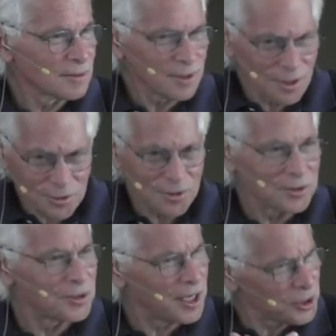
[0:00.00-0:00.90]
Oh, good.
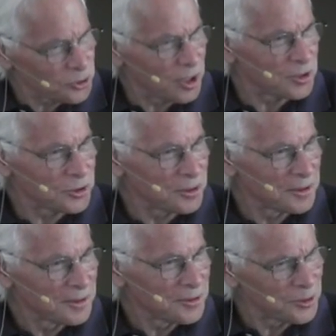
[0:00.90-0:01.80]
You're getting dressed.
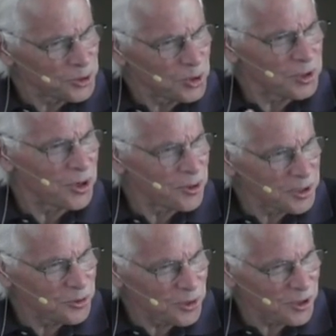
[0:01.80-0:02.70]
Good. So we're
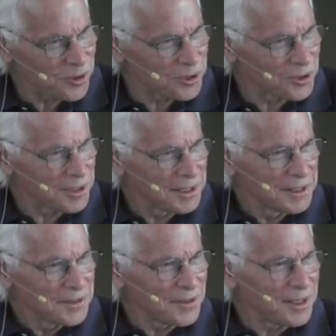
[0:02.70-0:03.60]
going good.
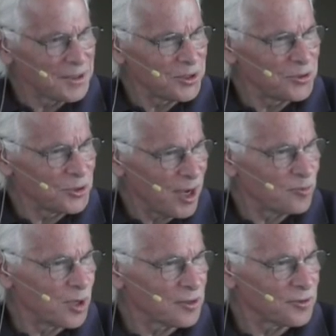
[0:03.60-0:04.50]
Then you
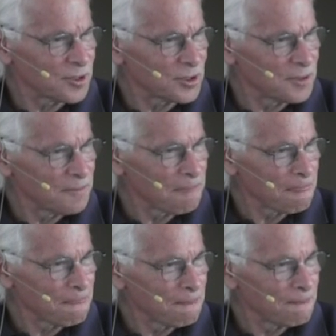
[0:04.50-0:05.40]
have breakfast?
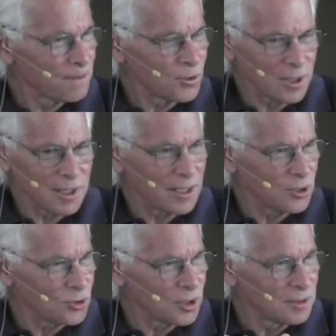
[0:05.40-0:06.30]
Okay.
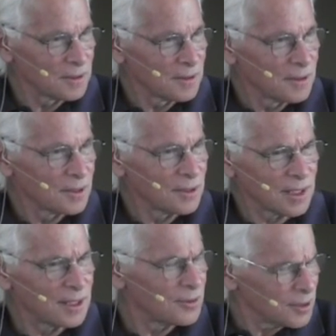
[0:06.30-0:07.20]
Are you
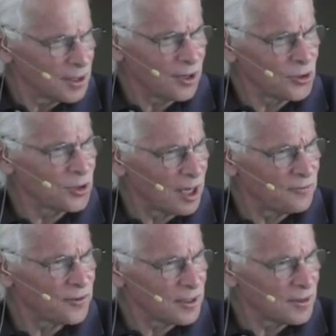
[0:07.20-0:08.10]

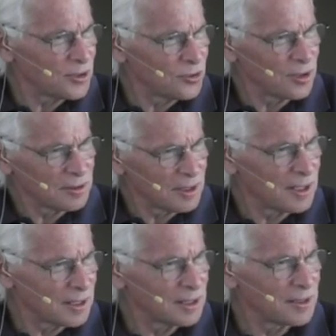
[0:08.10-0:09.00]
confident that you can
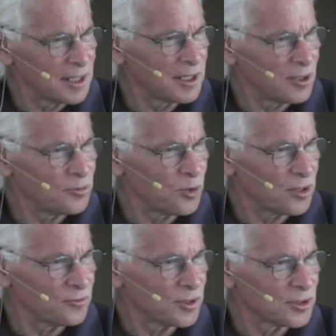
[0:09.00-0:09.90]
kind of take care of
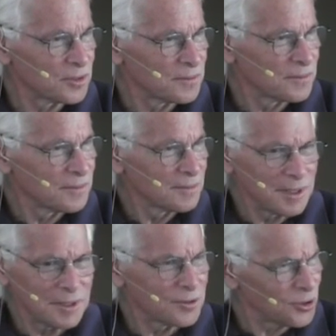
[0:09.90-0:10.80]
breakfast?
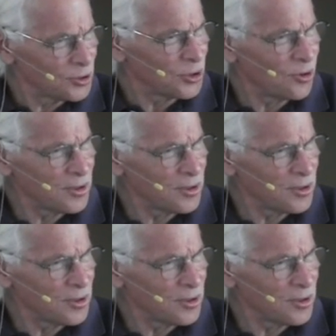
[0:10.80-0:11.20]
Yeah. So you're